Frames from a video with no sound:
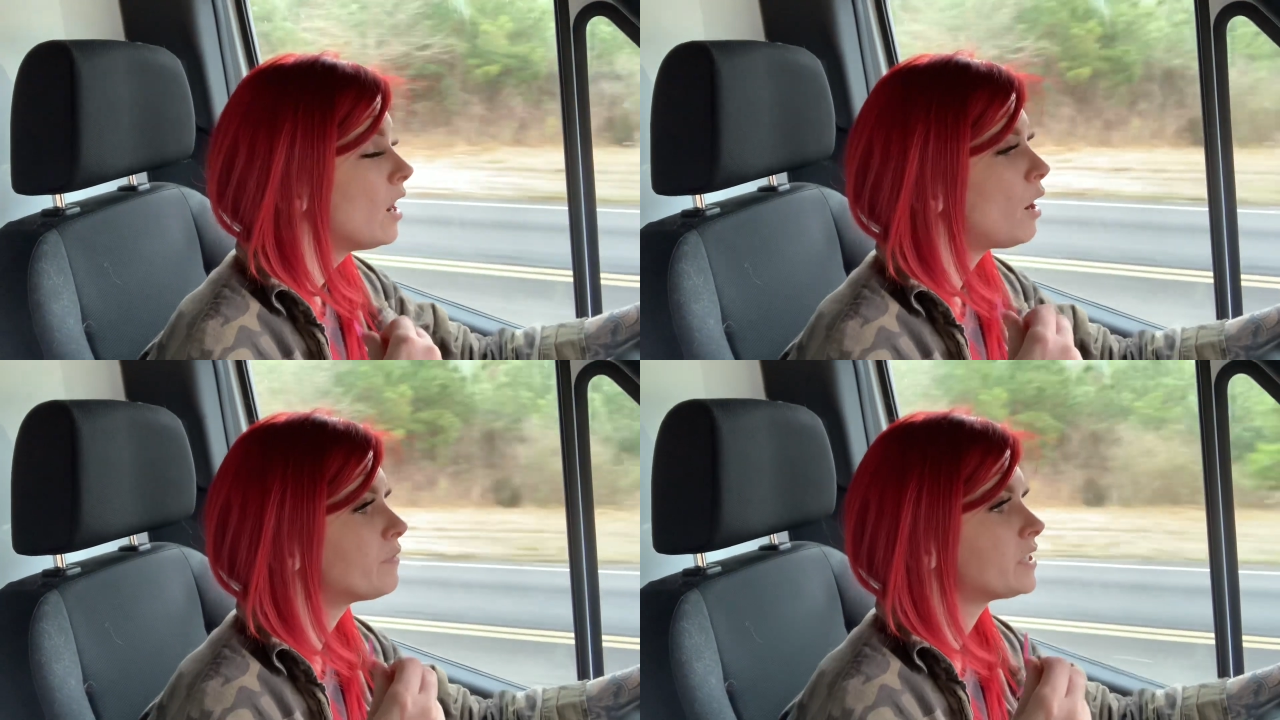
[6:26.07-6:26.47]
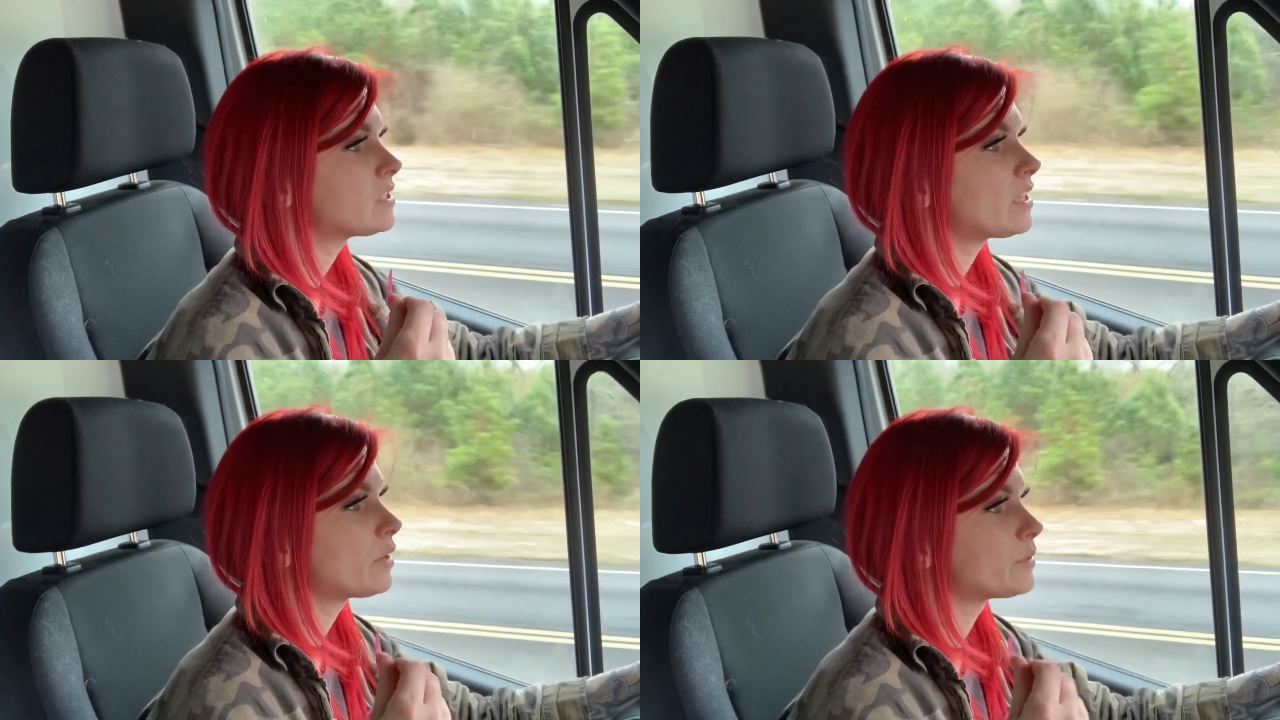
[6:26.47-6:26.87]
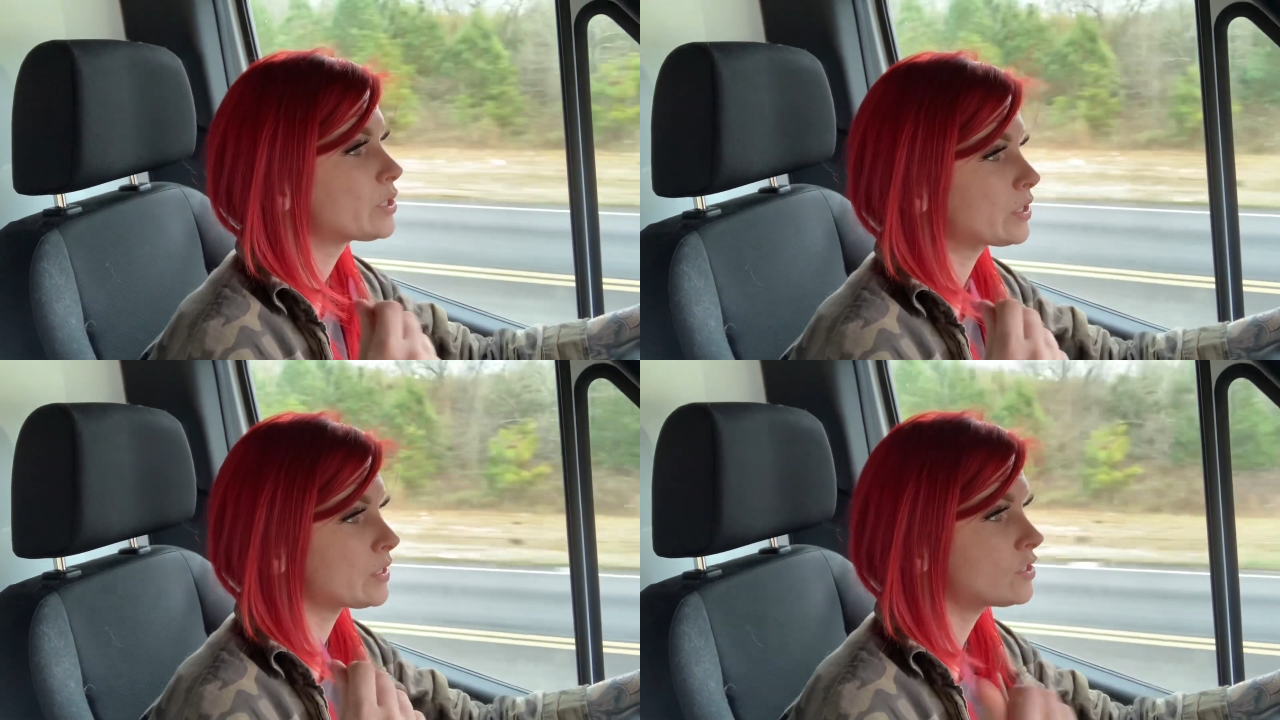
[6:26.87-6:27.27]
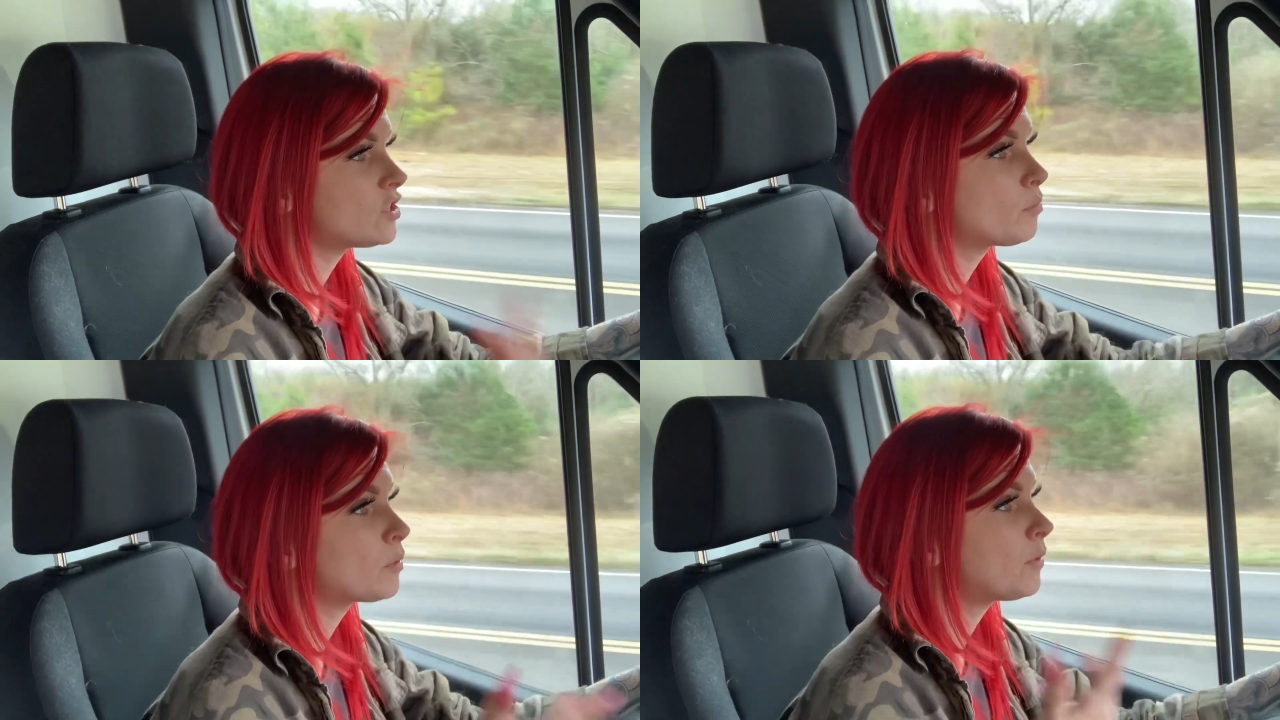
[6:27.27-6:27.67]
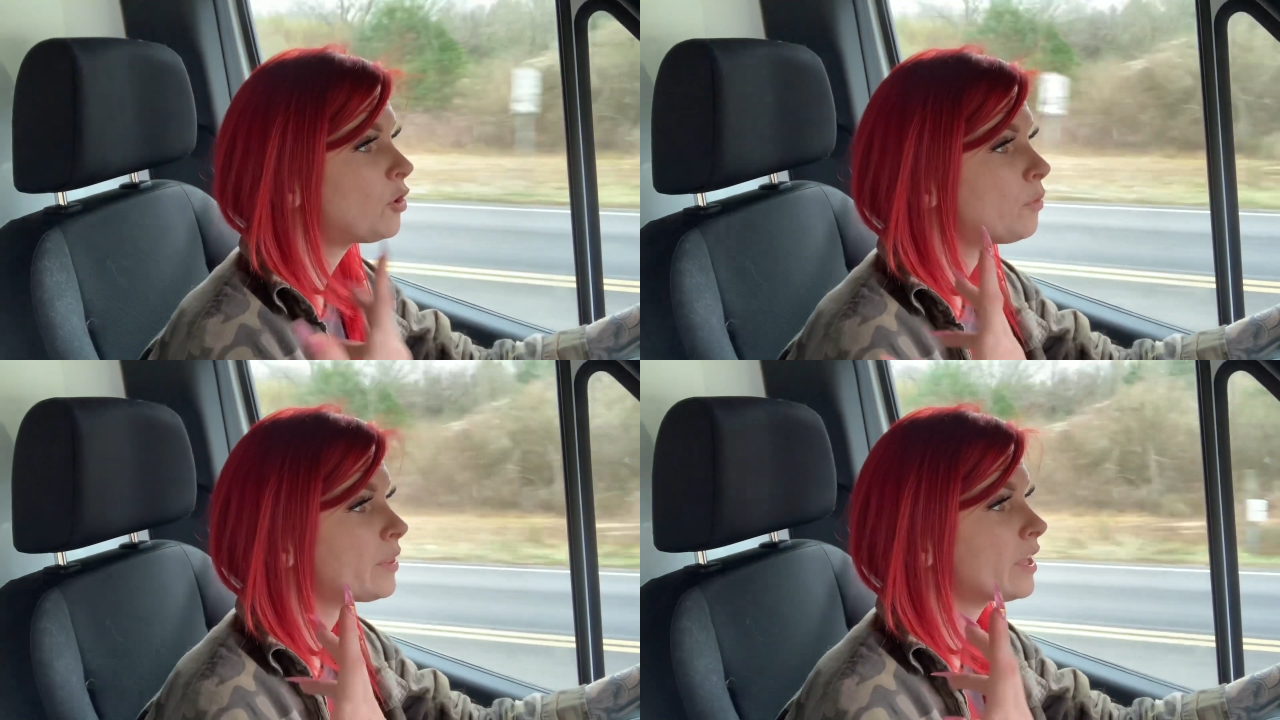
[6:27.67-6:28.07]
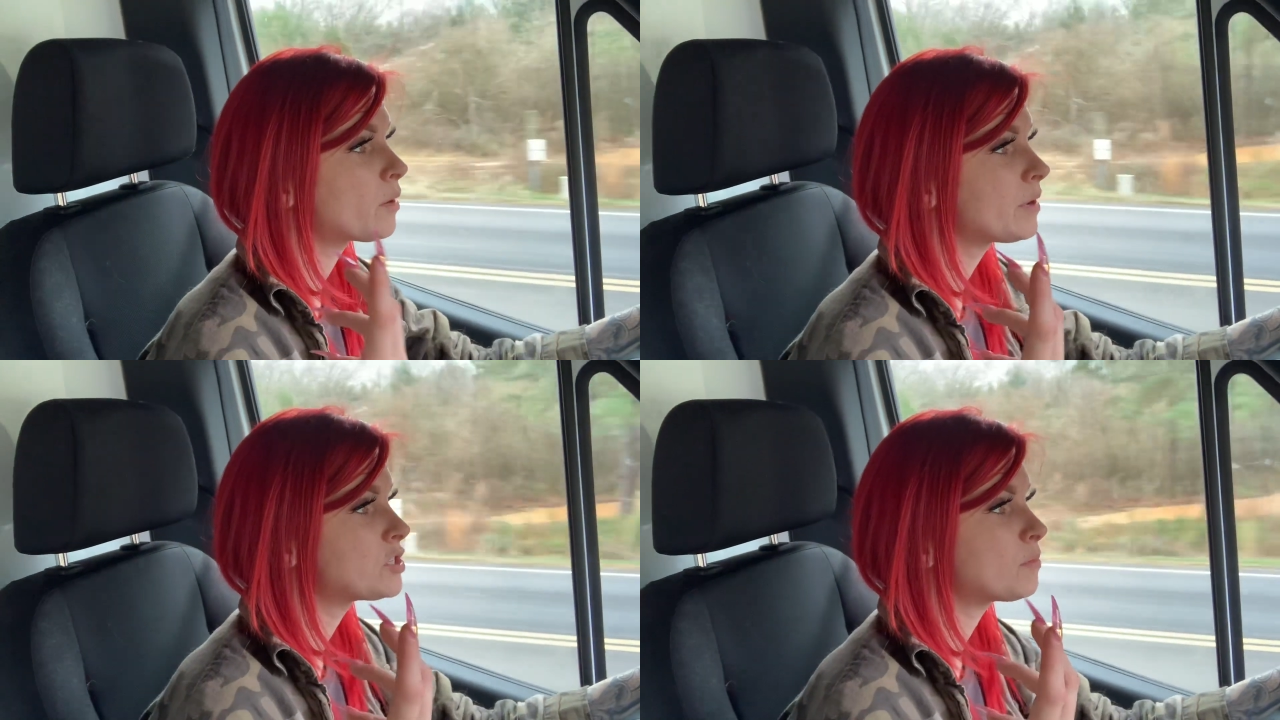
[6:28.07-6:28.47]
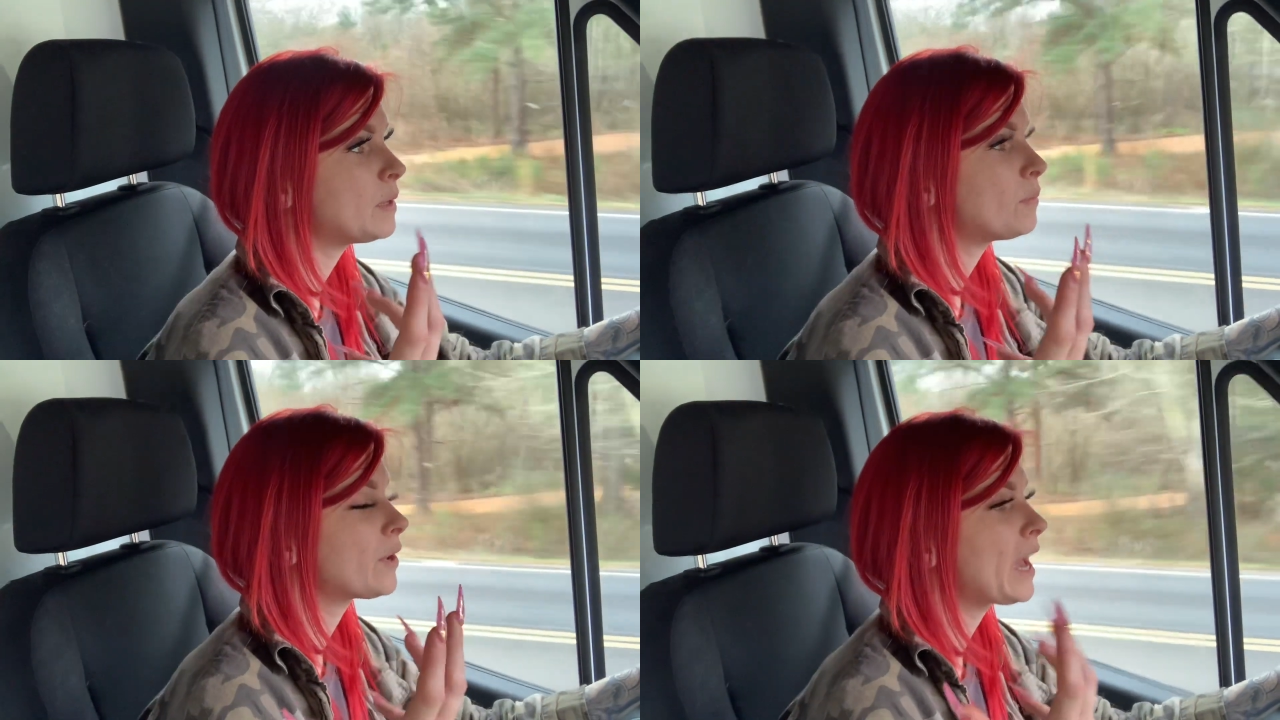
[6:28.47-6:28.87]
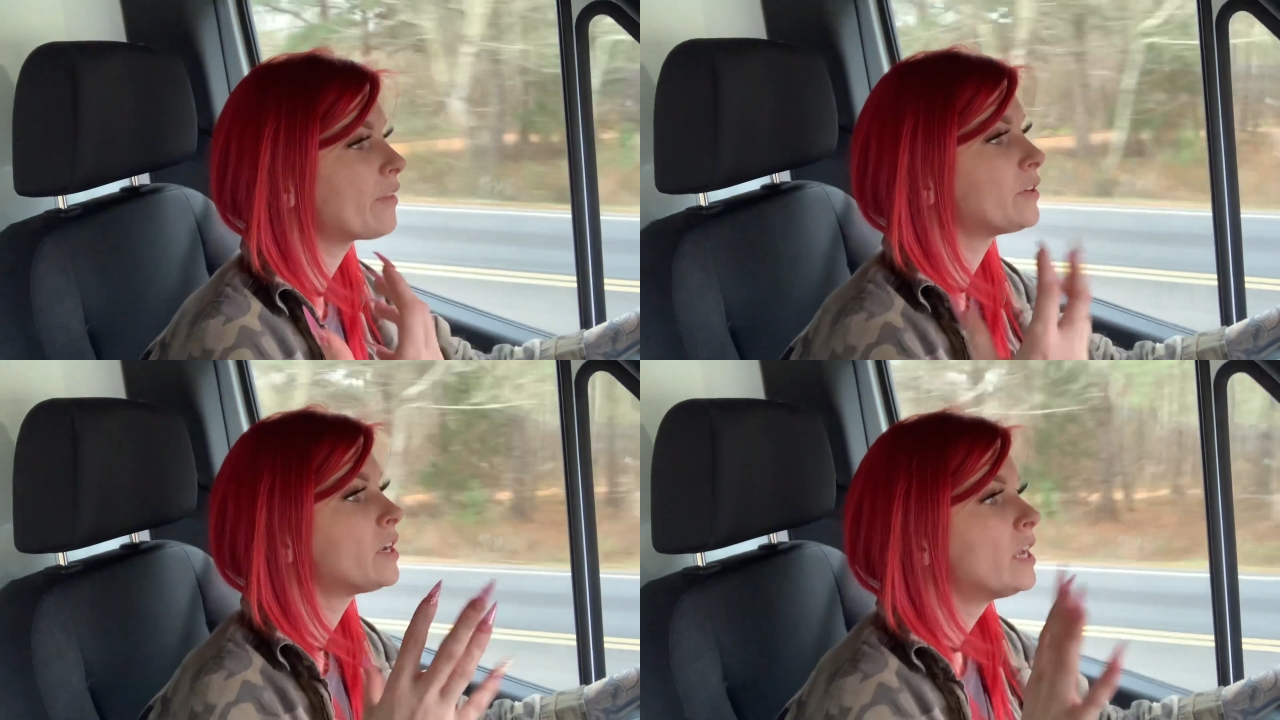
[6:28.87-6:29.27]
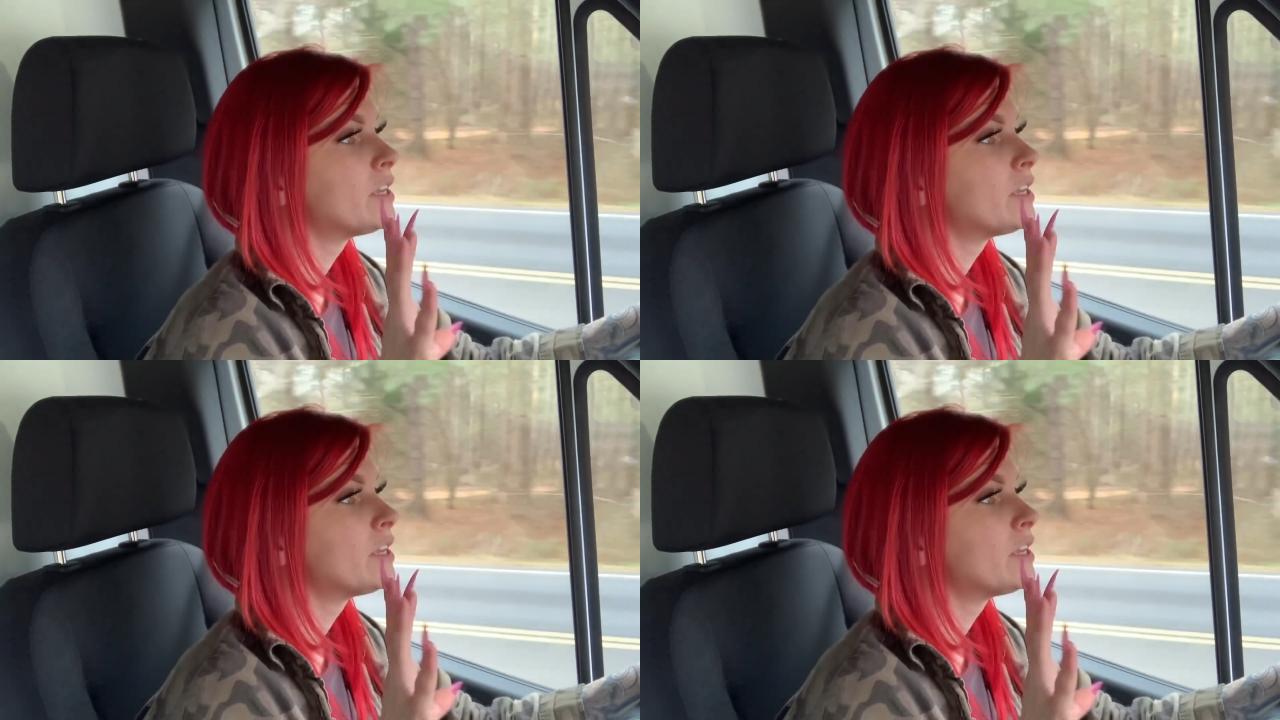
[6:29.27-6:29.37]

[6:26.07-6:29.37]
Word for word: obviously there was just the super bowl with like a bunch of people gathered